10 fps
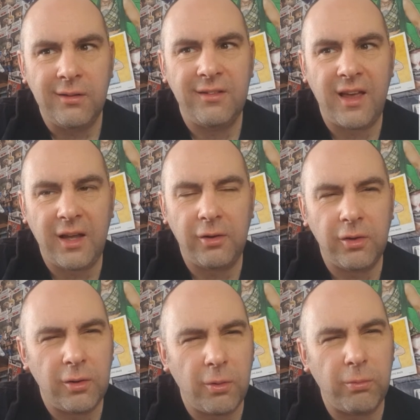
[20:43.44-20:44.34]

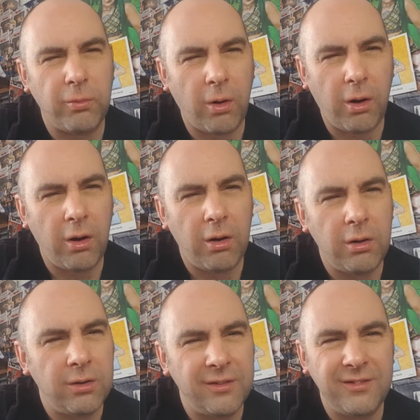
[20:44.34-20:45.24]
takes the Raw
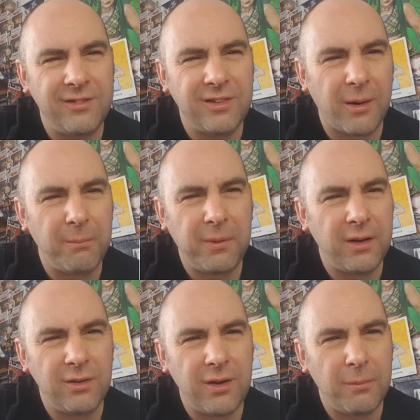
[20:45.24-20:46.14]

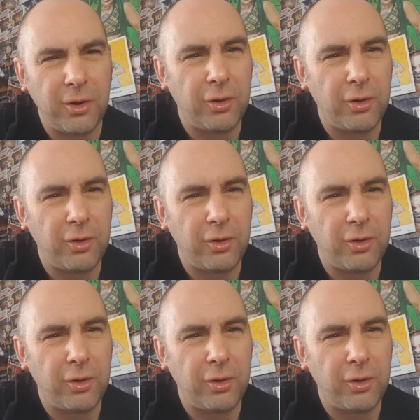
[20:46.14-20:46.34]
Championship,